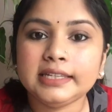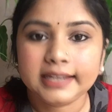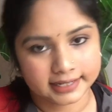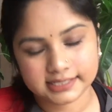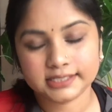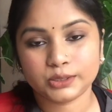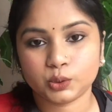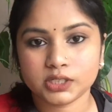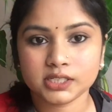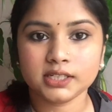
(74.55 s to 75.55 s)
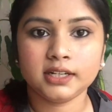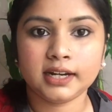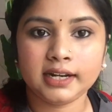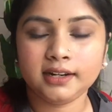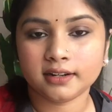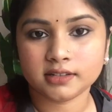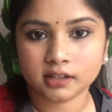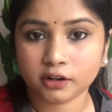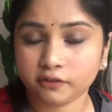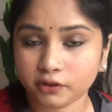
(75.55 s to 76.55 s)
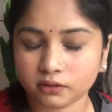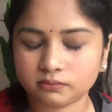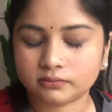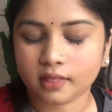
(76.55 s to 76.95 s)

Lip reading: Yes, so this is a great concealer if you're...